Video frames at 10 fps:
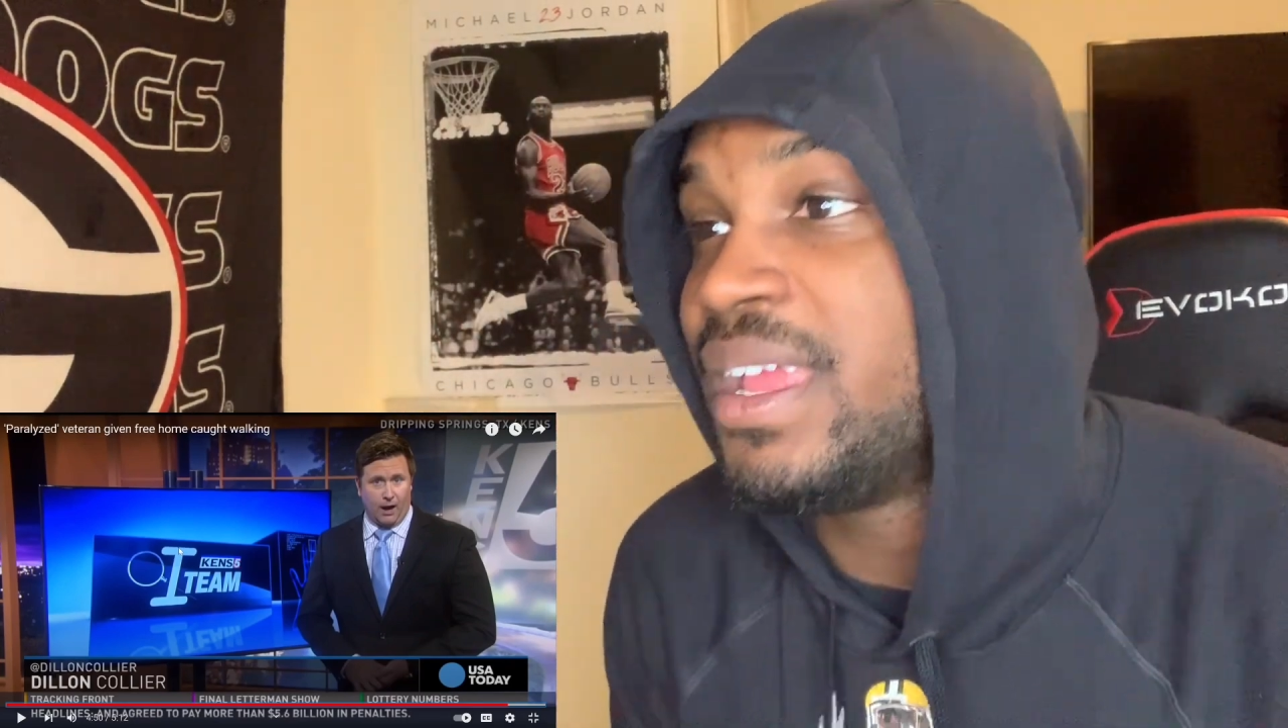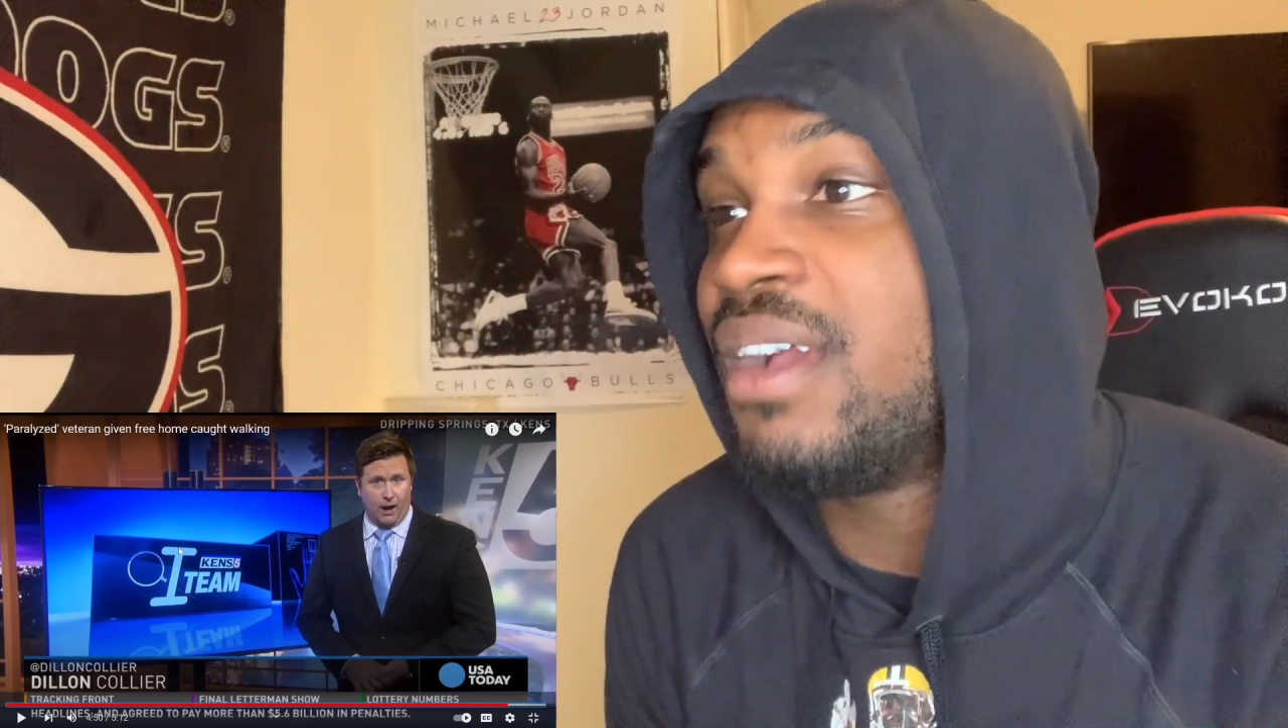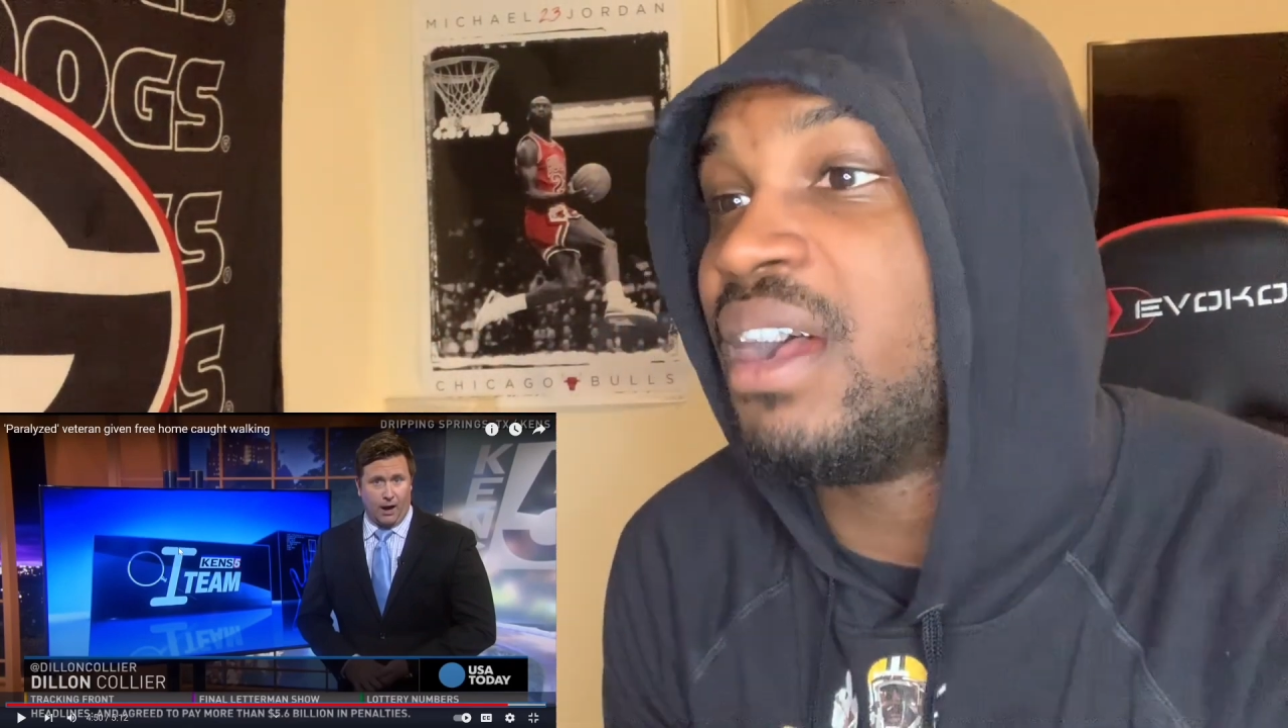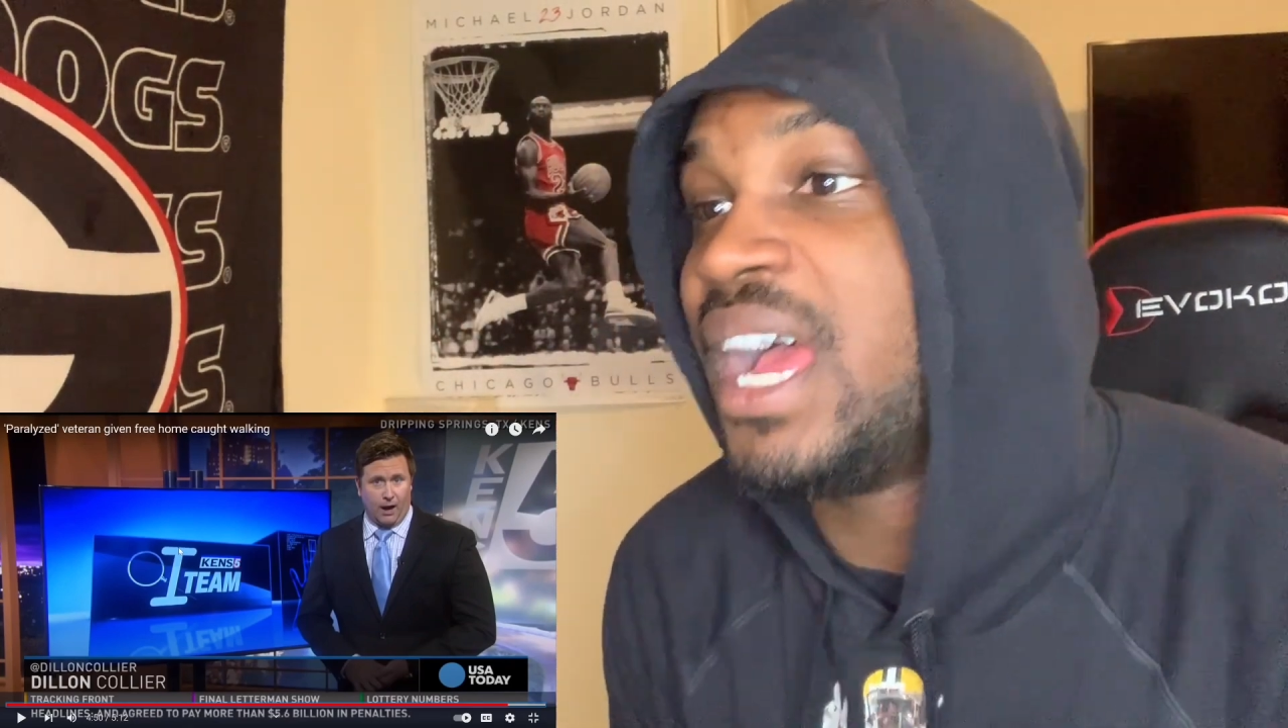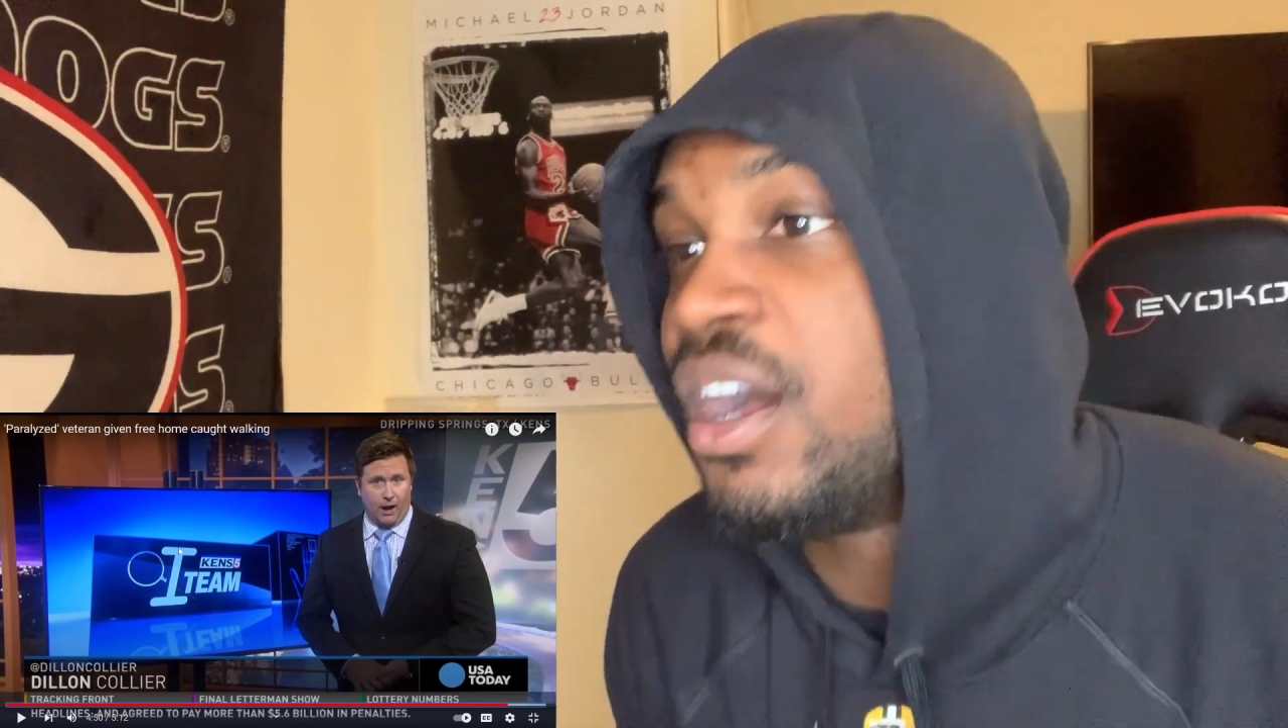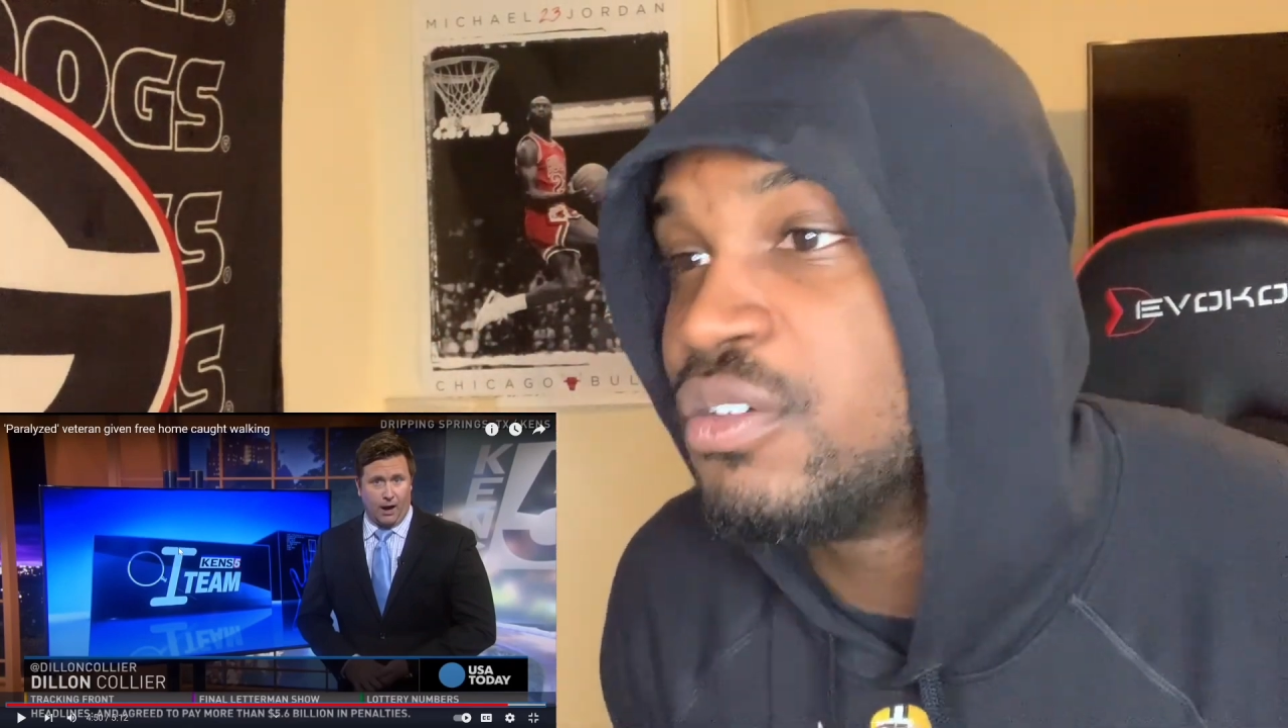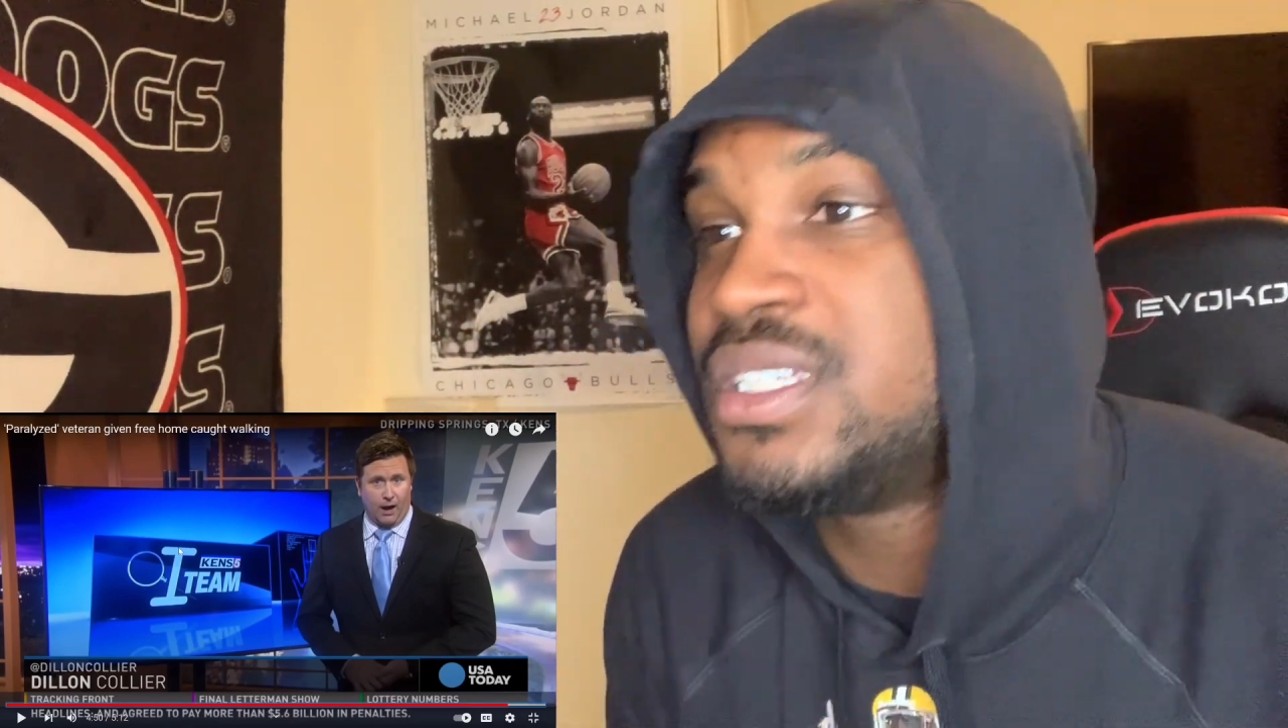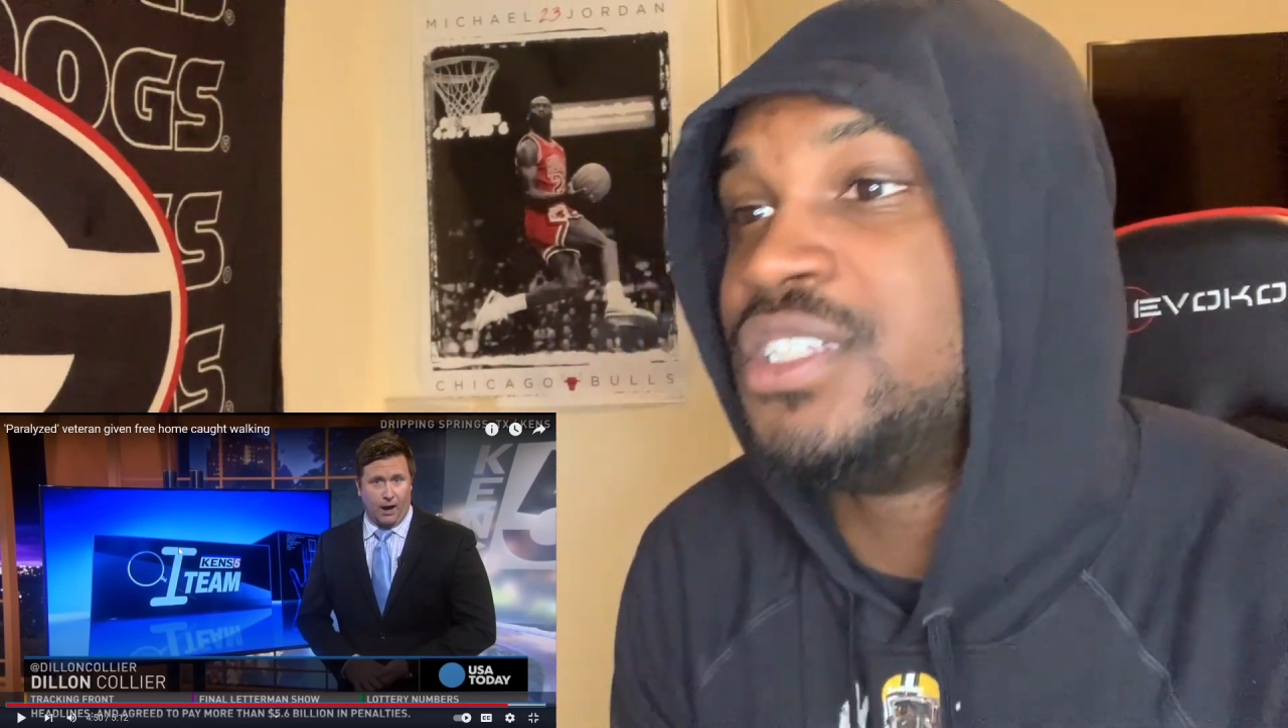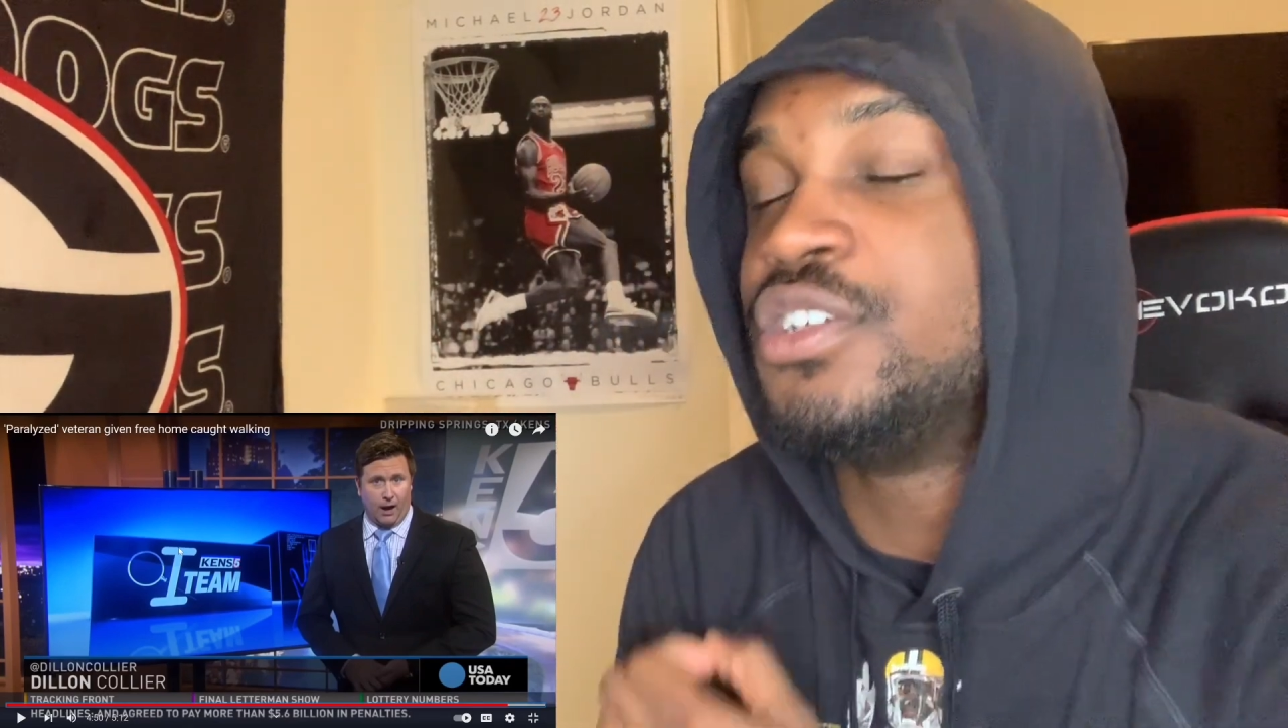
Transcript: out houses,